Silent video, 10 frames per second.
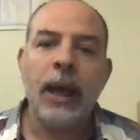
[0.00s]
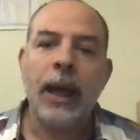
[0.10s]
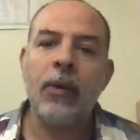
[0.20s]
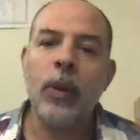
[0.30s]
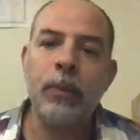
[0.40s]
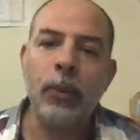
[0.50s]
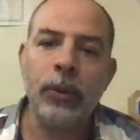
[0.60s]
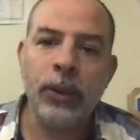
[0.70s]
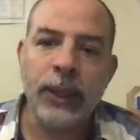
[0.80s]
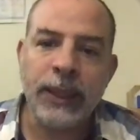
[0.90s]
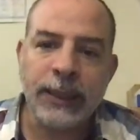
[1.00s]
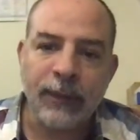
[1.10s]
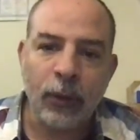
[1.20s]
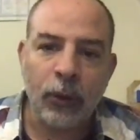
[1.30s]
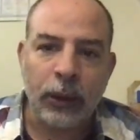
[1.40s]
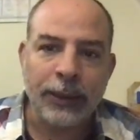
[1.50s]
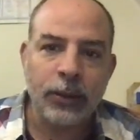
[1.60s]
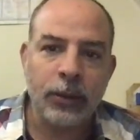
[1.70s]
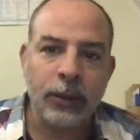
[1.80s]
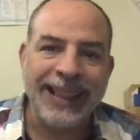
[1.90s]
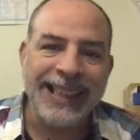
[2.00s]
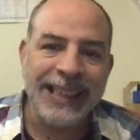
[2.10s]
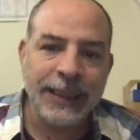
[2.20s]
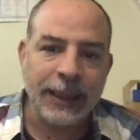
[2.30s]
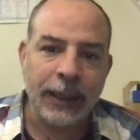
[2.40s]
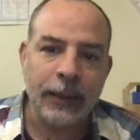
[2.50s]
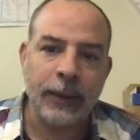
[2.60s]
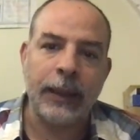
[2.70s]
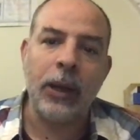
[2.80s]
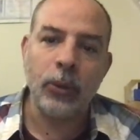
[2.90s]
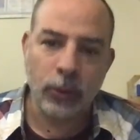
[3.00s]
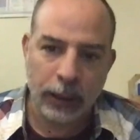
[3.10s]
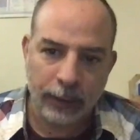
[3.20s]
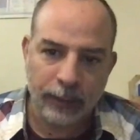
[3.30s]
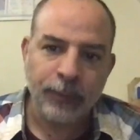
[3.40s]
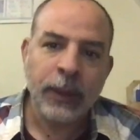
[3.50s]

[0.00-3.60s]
and we put this Teflon reactor inside an autoclave.